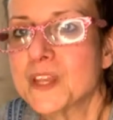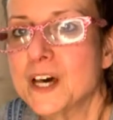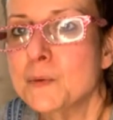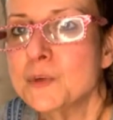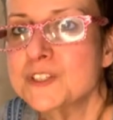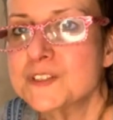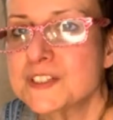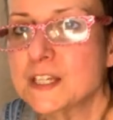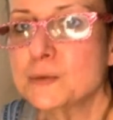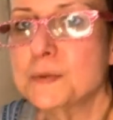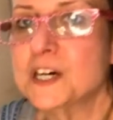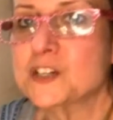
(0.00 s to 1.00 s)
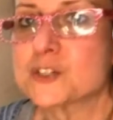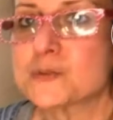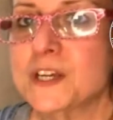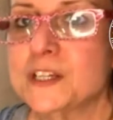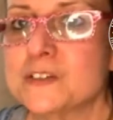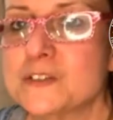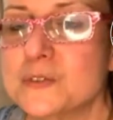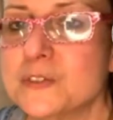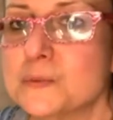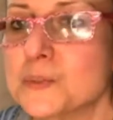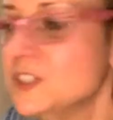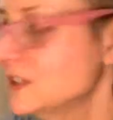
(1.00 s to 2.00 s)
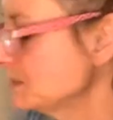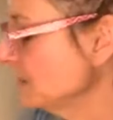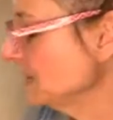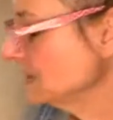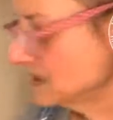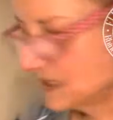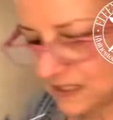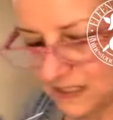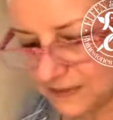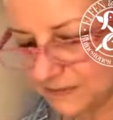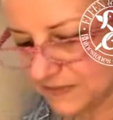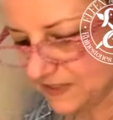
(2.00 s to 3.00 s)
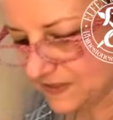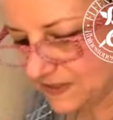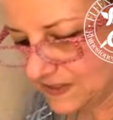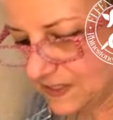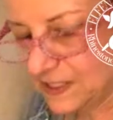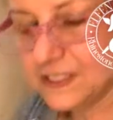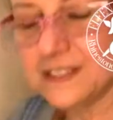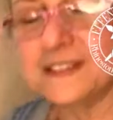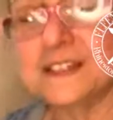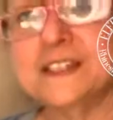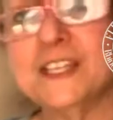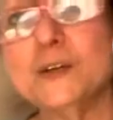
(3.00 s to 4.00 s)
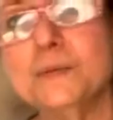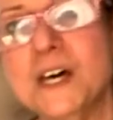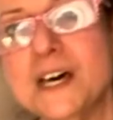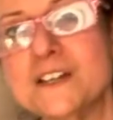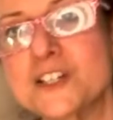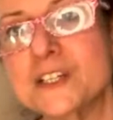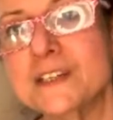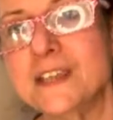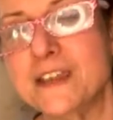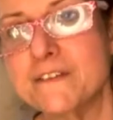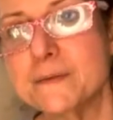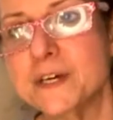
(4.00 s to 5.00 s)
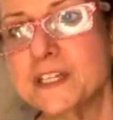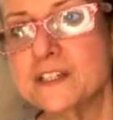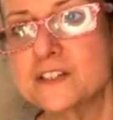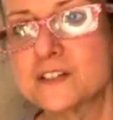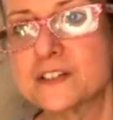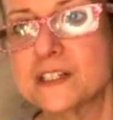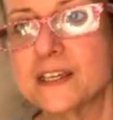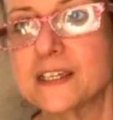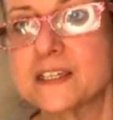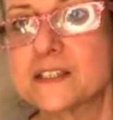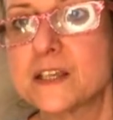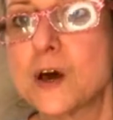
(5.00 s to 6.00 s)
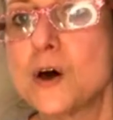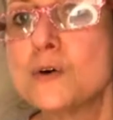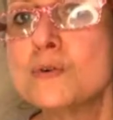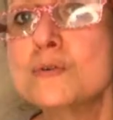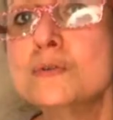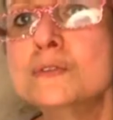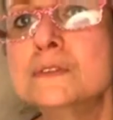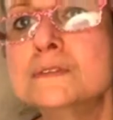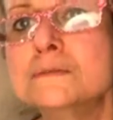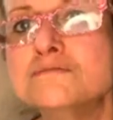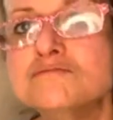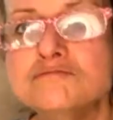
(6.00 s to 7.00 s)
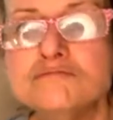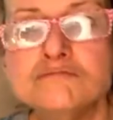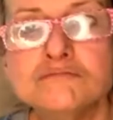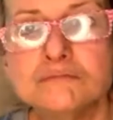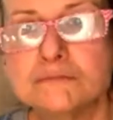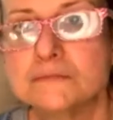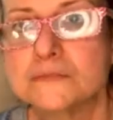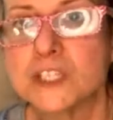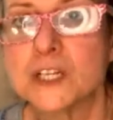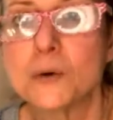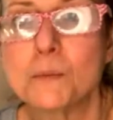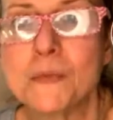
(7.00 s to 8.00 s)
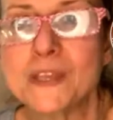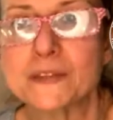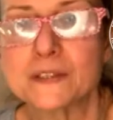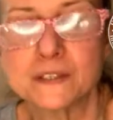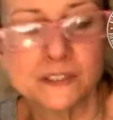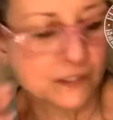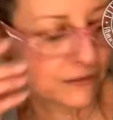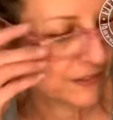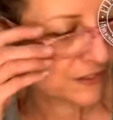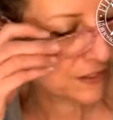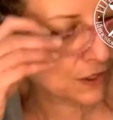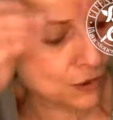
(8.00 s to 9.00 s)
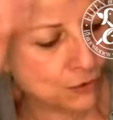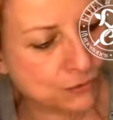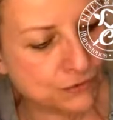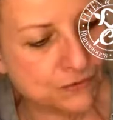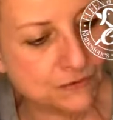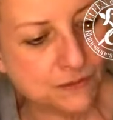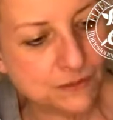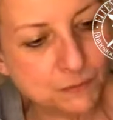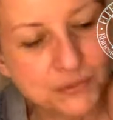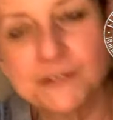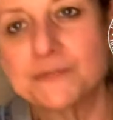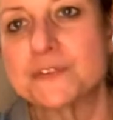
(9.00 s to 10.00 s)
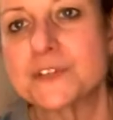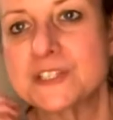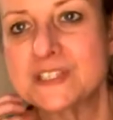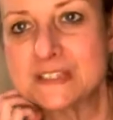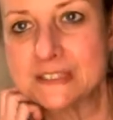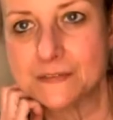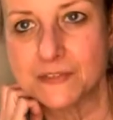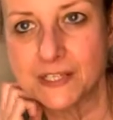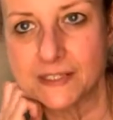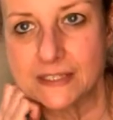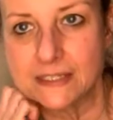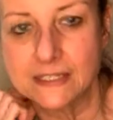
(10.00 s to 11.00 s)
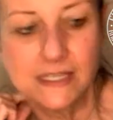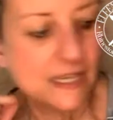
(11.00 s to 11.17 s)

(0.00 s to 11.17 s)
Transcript: I would decoupage straight onto the wood, but this is decoupaging. Everybody's got like his own, you know, method or his own preference and stuff like that.